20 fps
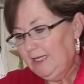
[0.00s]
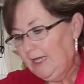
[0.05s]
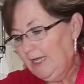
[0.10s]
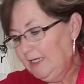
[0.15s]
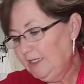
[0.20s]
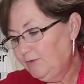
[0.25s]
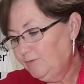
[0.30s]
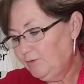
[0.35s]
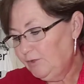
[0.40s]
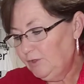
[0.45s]

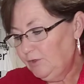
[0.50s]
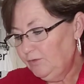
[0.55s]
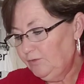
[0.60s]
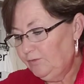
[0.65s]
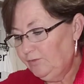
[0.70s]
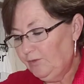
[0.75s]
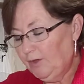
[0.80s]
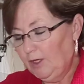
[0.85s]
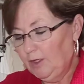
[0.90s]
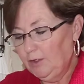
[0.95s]
And if you've
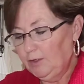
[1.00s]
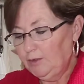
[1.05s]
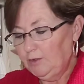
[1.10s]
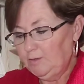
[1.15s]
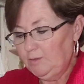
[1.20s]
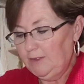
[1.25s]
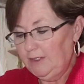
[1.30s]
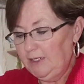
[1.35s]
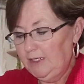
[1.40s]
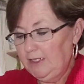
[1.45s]

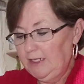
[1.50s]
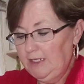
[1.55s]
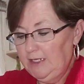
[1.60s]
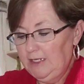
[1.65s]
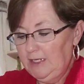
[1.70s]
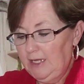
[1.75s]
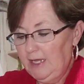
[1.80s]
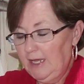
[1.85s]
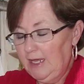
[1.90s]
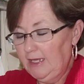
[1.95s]
followed
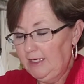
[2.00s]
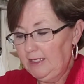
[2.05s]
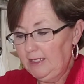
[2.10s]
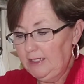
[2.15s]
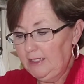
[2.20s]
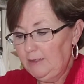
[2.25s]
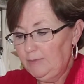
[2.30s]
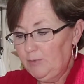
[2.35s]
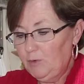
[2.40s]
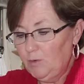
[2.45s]
me at
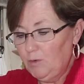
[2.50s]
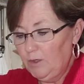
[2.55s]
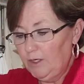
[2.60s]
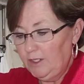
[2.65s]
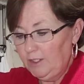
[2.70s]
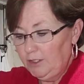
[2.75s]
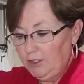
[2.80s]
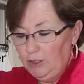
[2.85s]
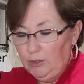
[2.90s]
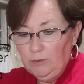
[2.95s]
any
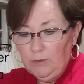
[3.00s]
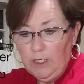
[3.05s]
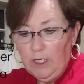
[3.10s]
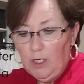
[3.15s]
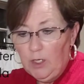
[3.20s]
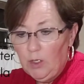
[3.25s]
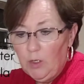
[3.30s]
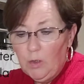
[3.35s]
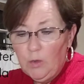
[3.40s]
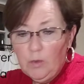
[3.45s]
point, you
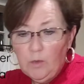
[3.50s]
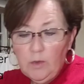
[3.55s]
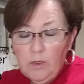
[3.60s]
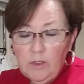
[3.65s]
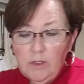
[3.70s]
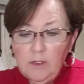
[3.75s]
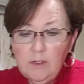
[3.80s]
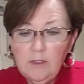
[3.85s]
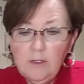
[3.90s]
know